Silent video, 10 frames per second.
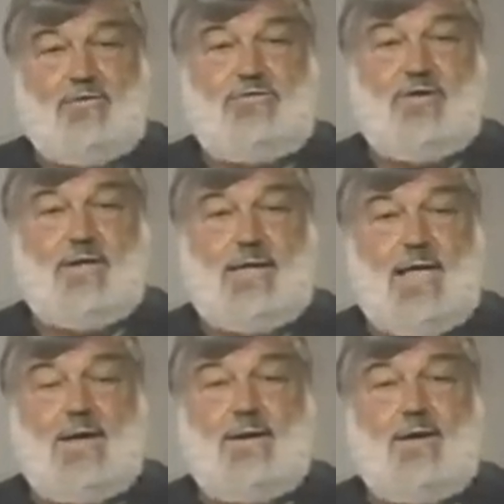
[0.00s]
is
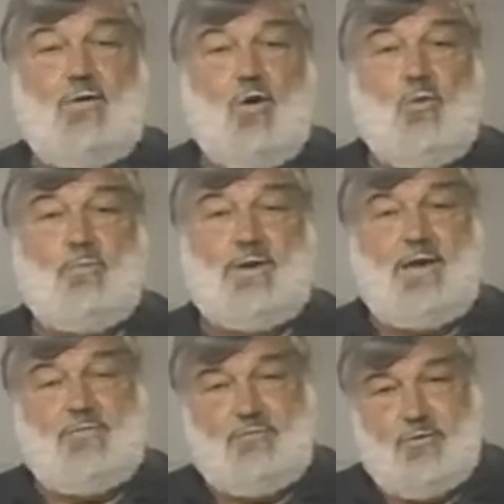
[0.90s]
again an
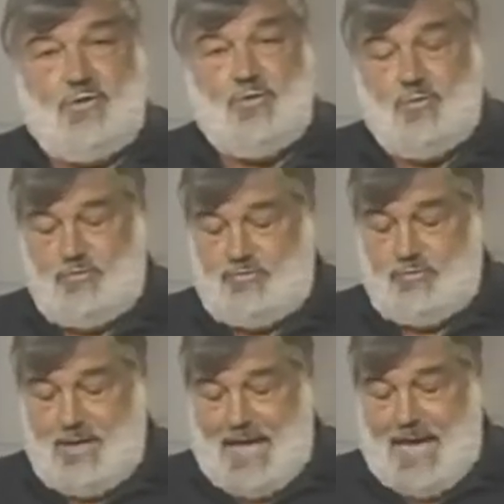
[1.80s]
opening for
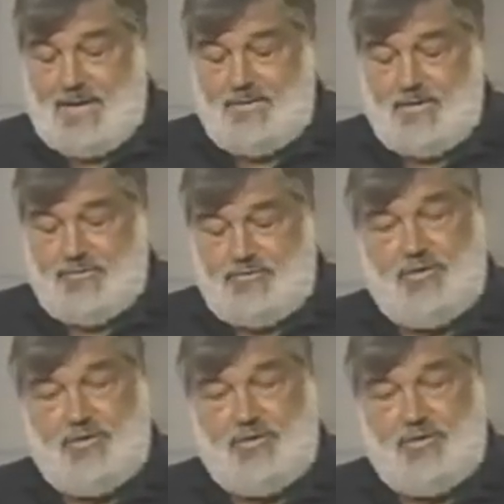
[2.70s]
you to add